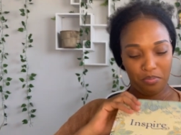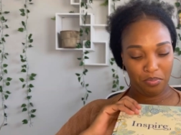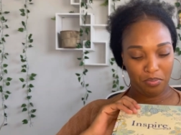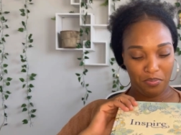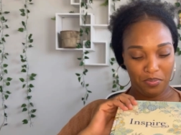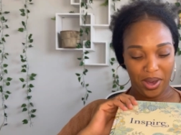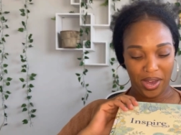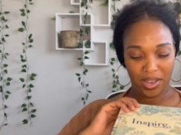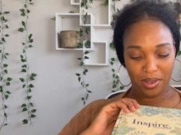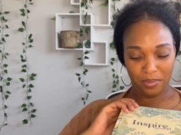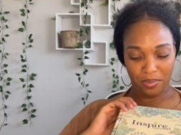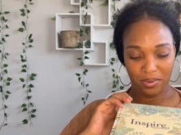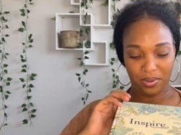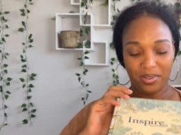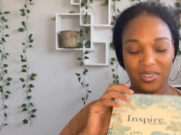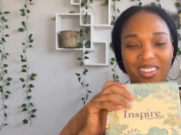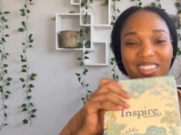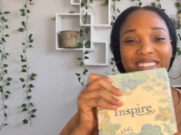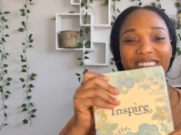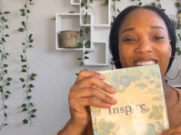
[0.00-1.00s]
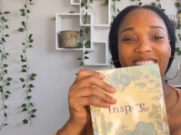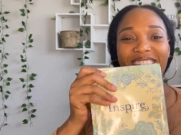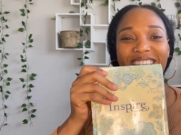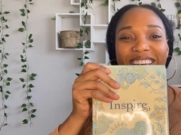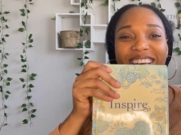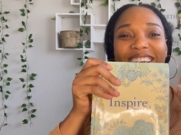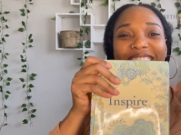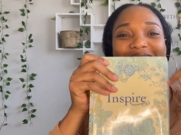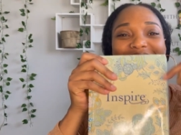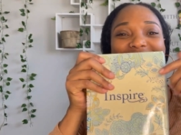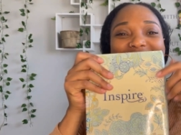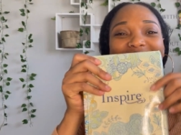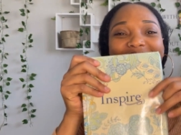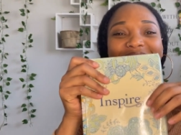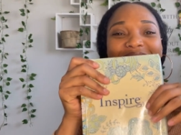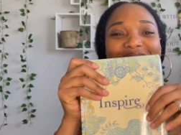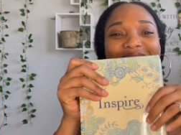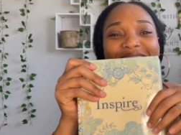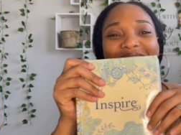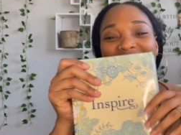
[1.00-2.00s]
Bible.
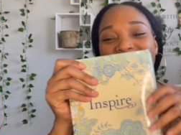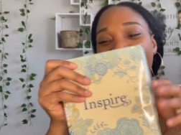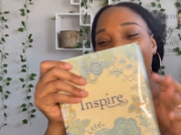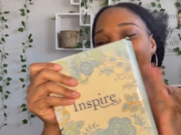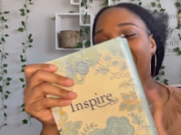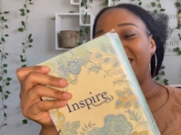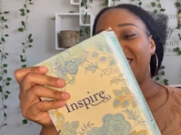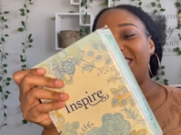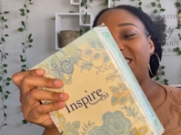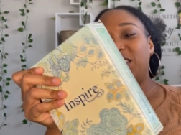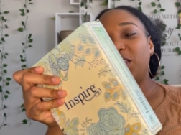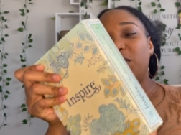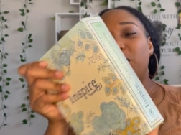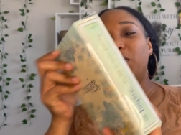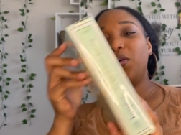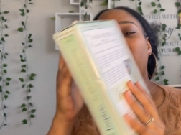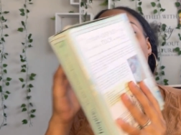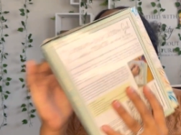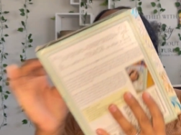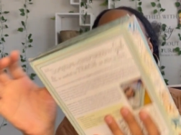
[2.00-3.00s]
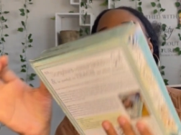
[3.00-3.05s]
So